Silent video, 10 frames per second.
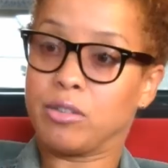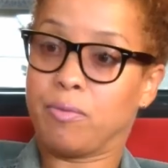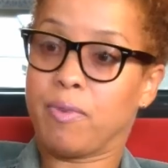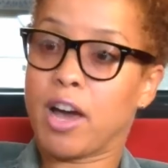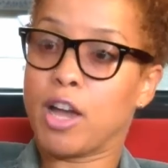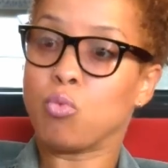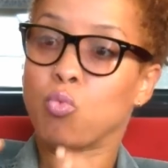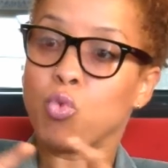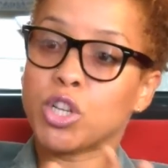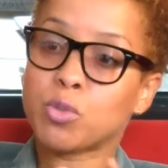to
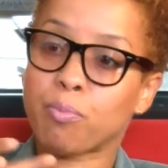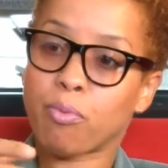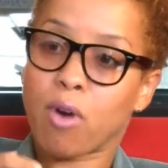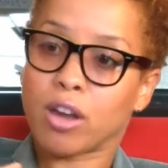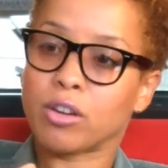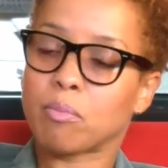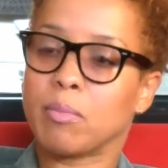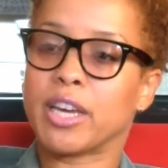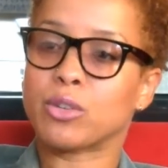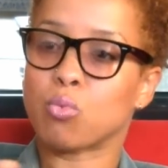find which product
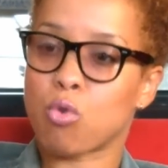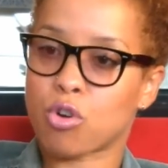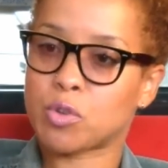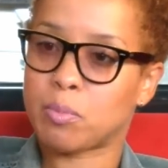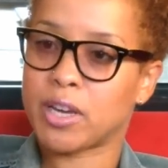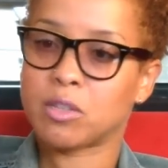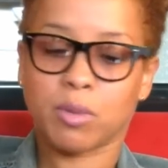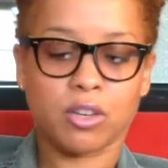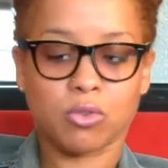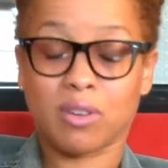mix works best,
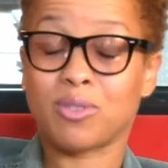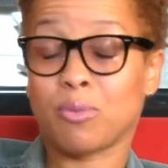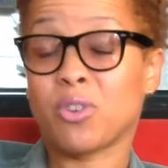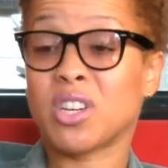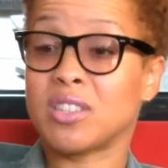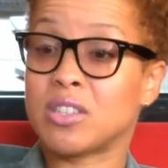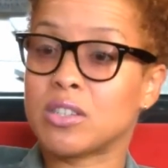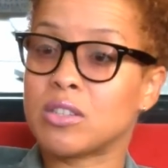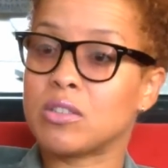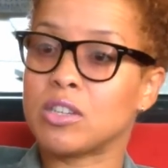because you have different
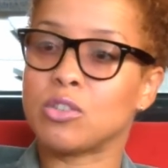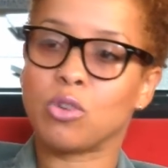consistencies.